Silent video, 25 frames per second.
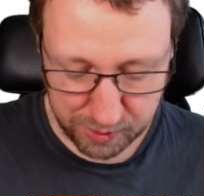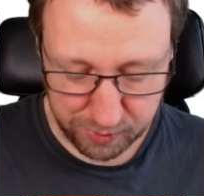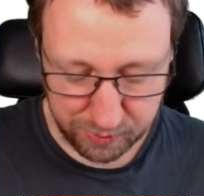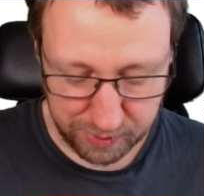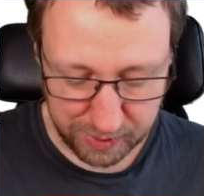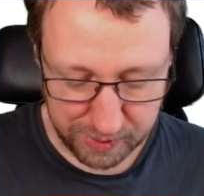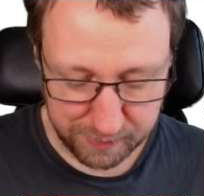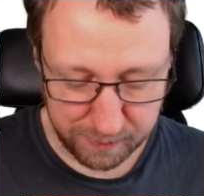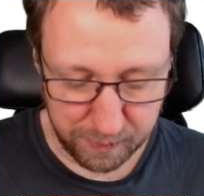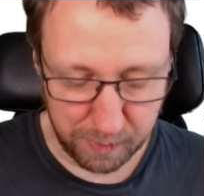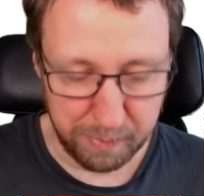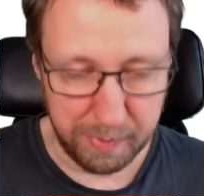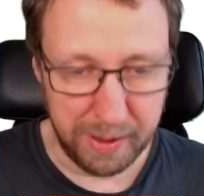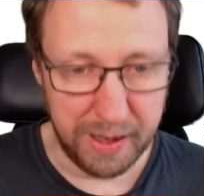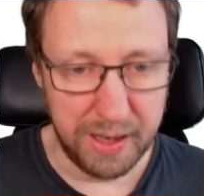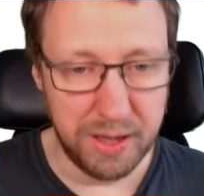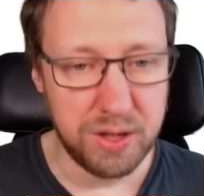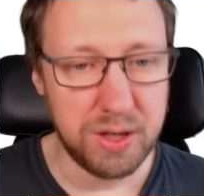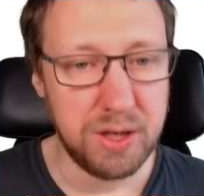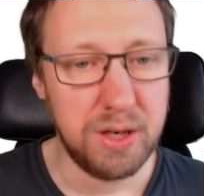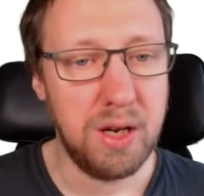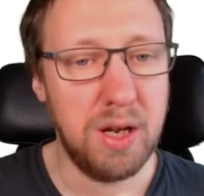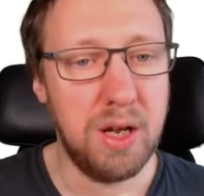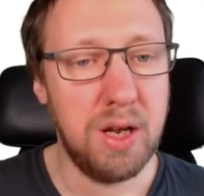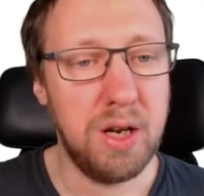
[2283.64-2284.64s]

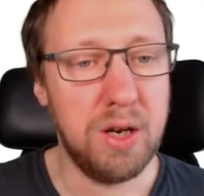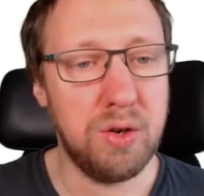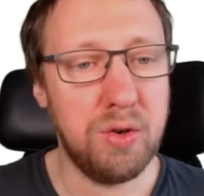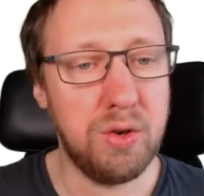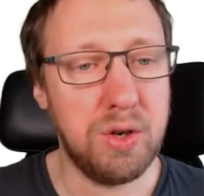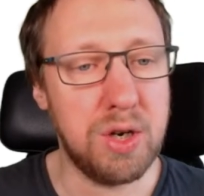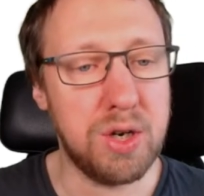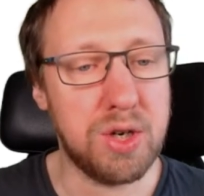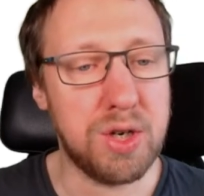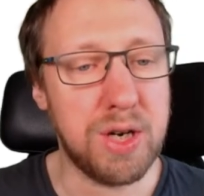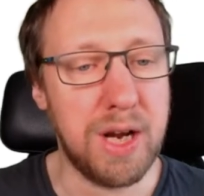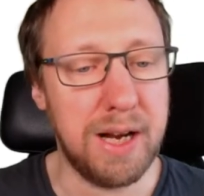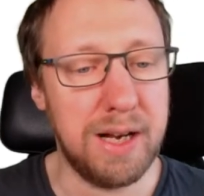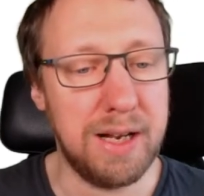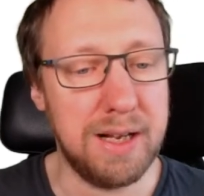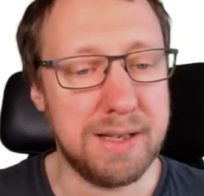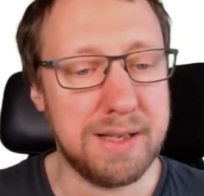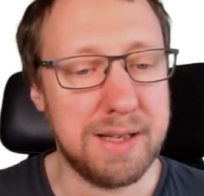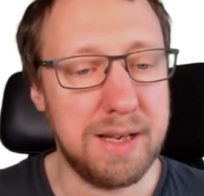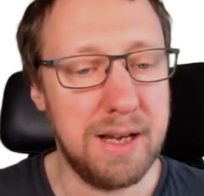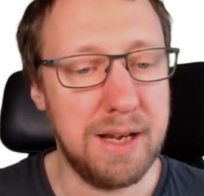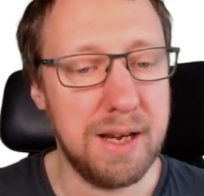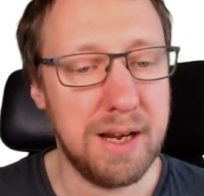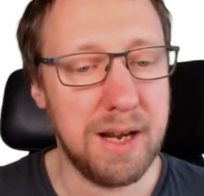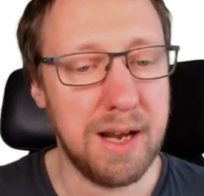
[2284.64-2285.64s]
transformation to the
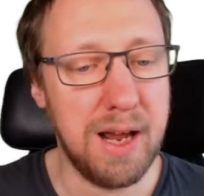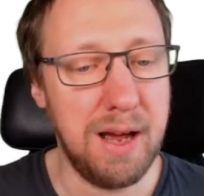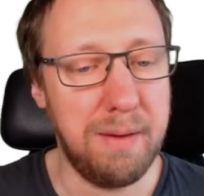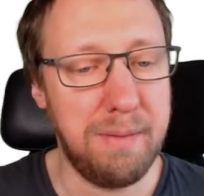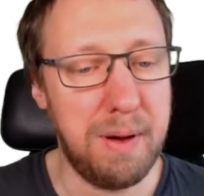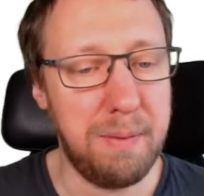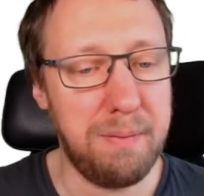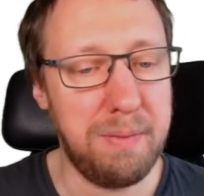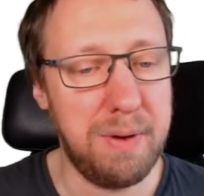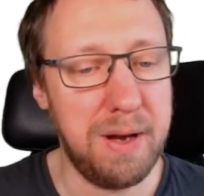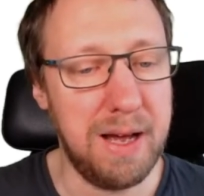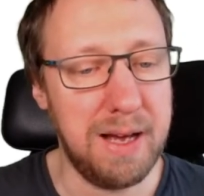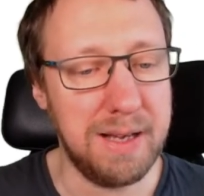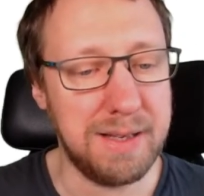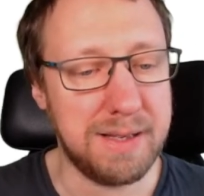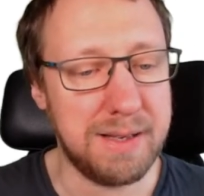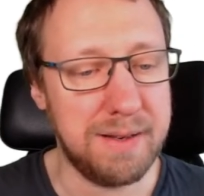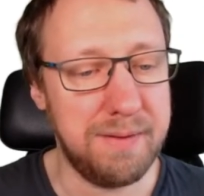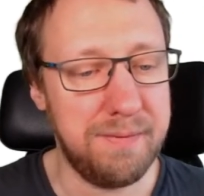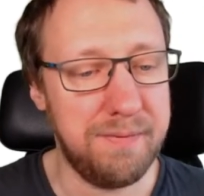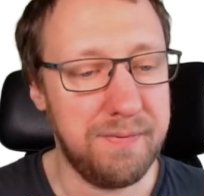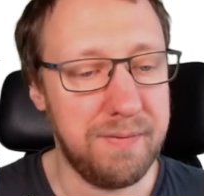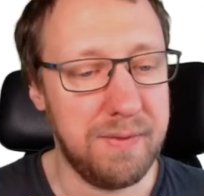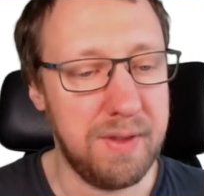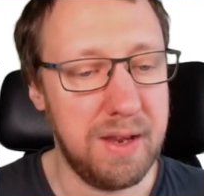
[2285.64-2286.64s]
channels gamma plus.
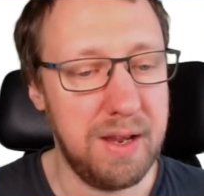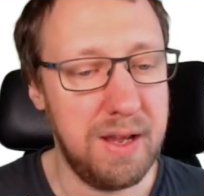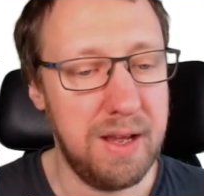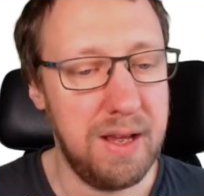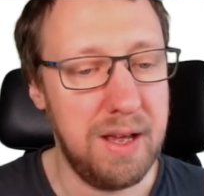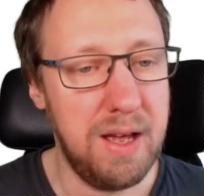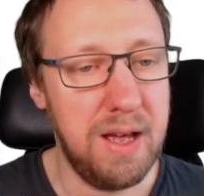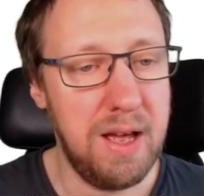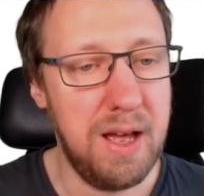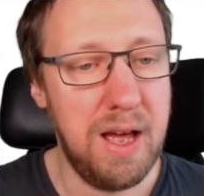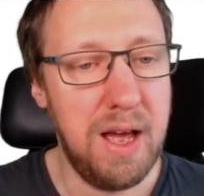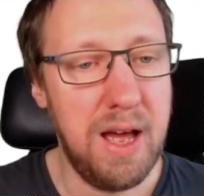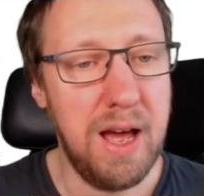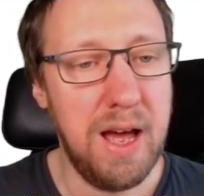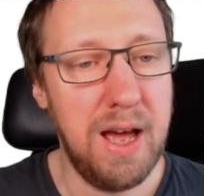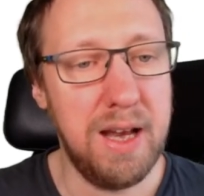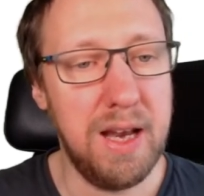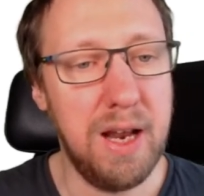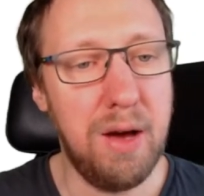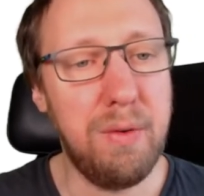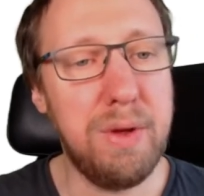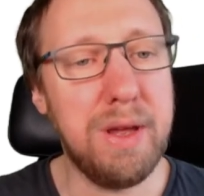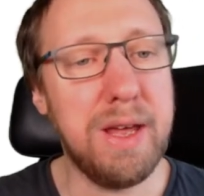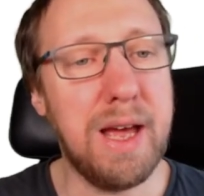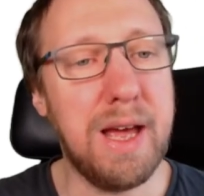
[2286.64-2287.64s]
And now
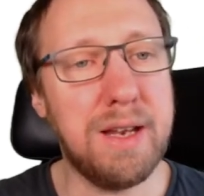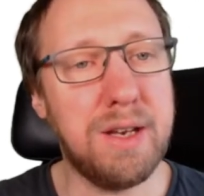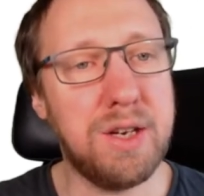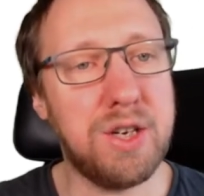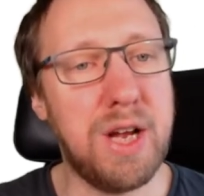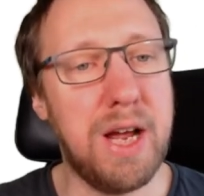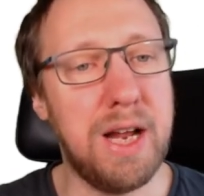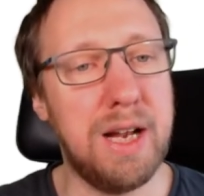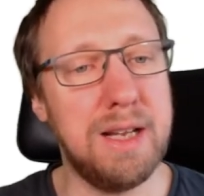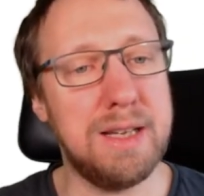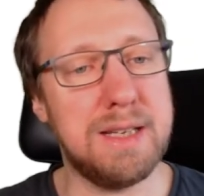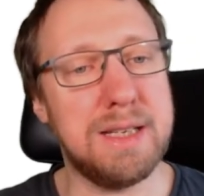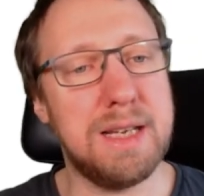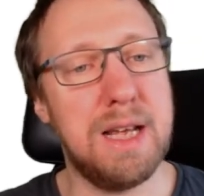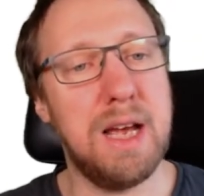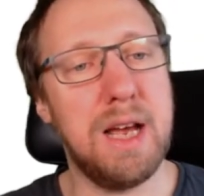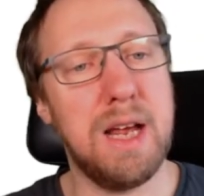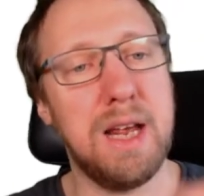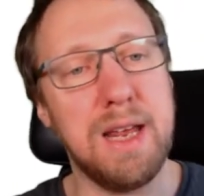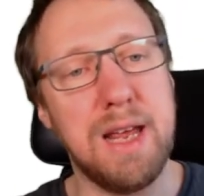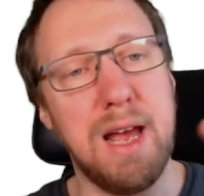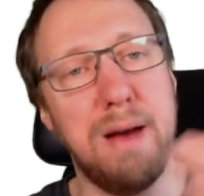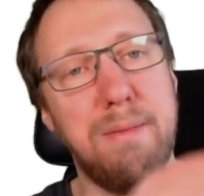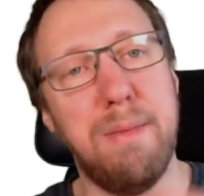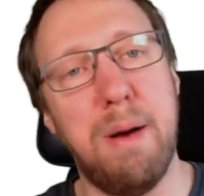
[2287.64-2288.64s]
we get channels
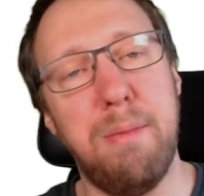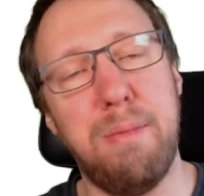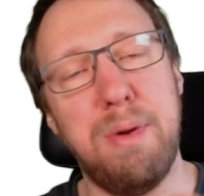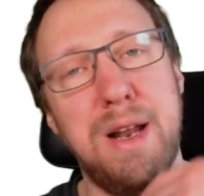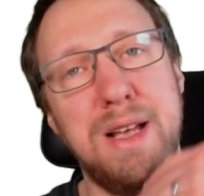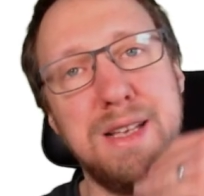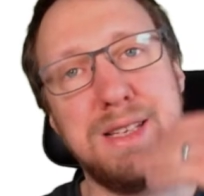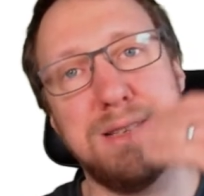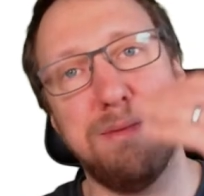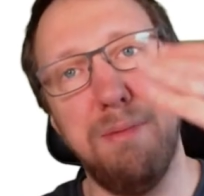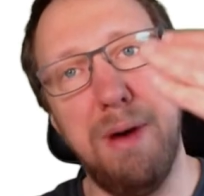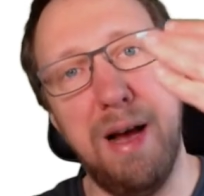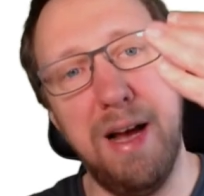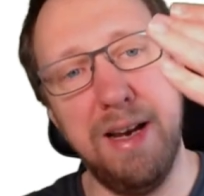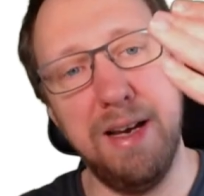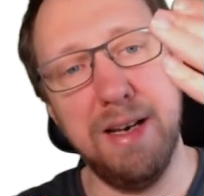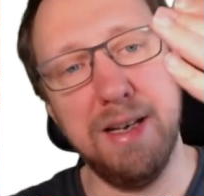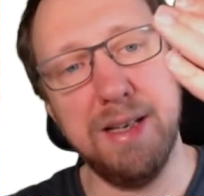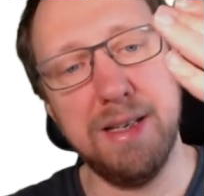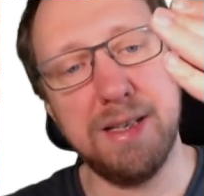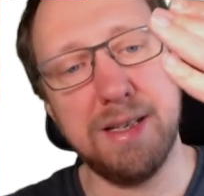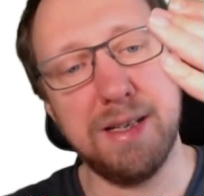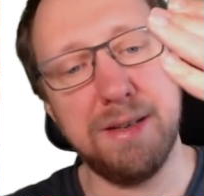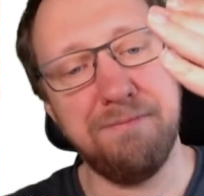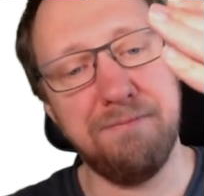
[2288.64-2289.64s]
gamma plus
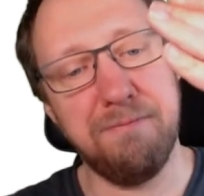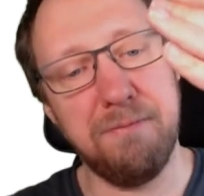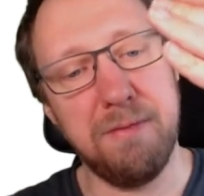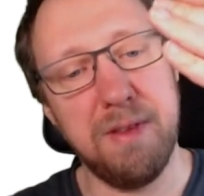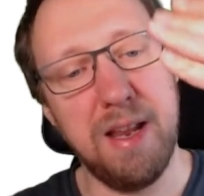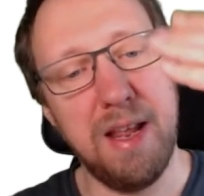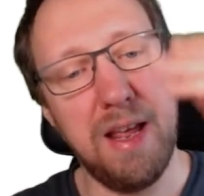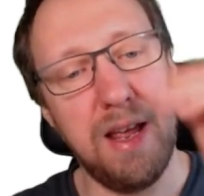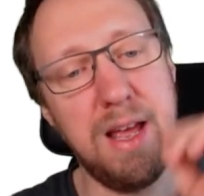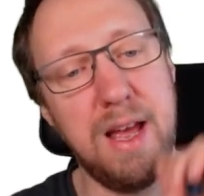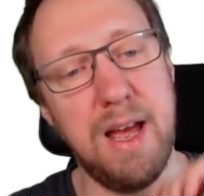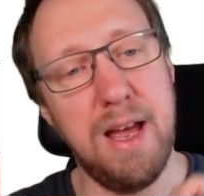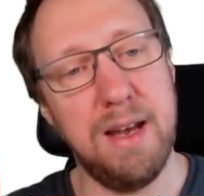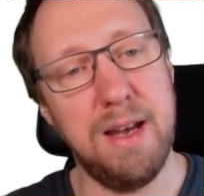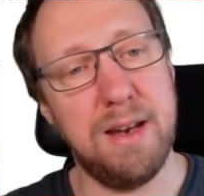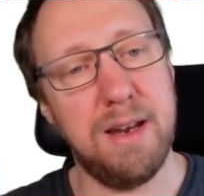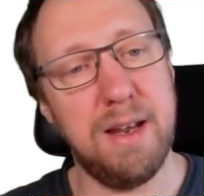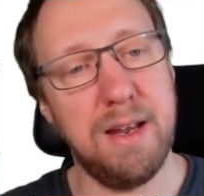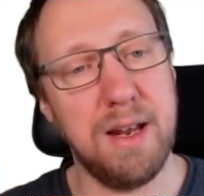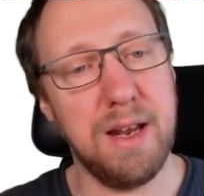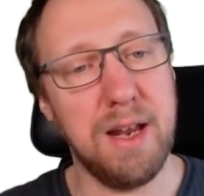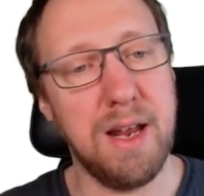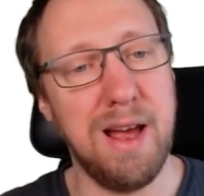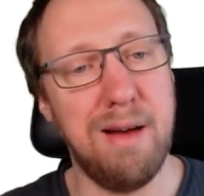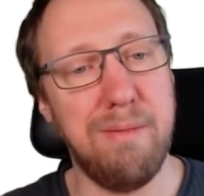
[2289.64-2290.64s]
minus and
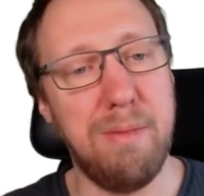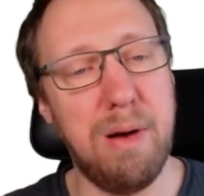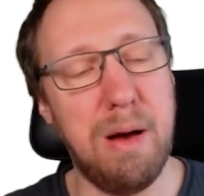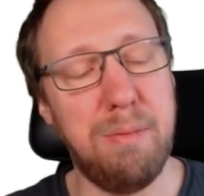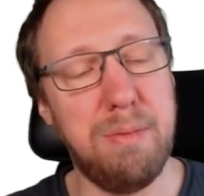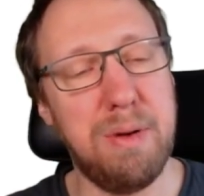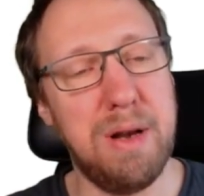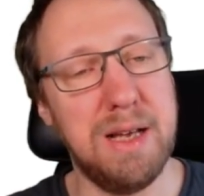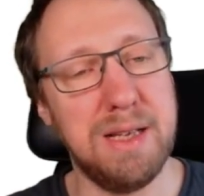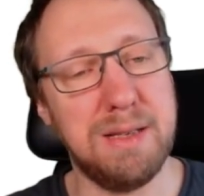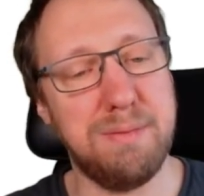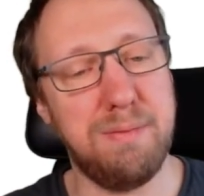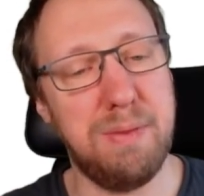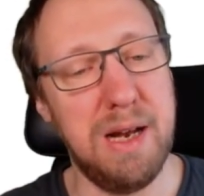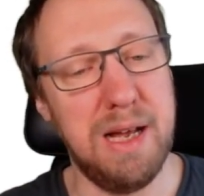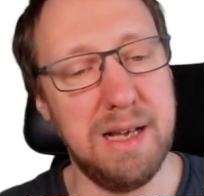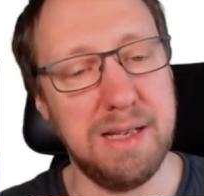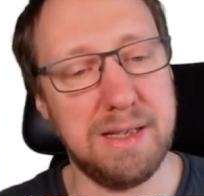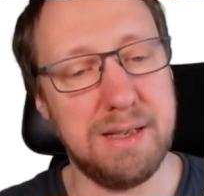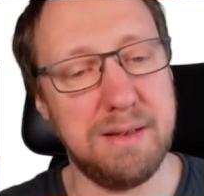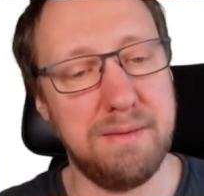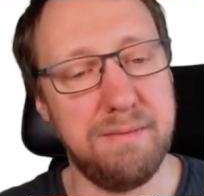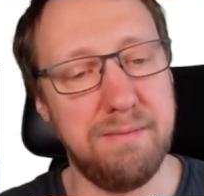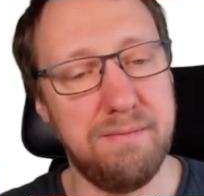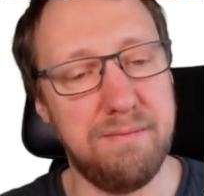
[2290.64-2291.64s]
gamma plus
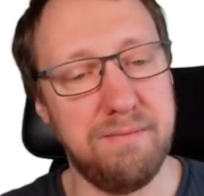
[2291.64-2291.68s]
plus.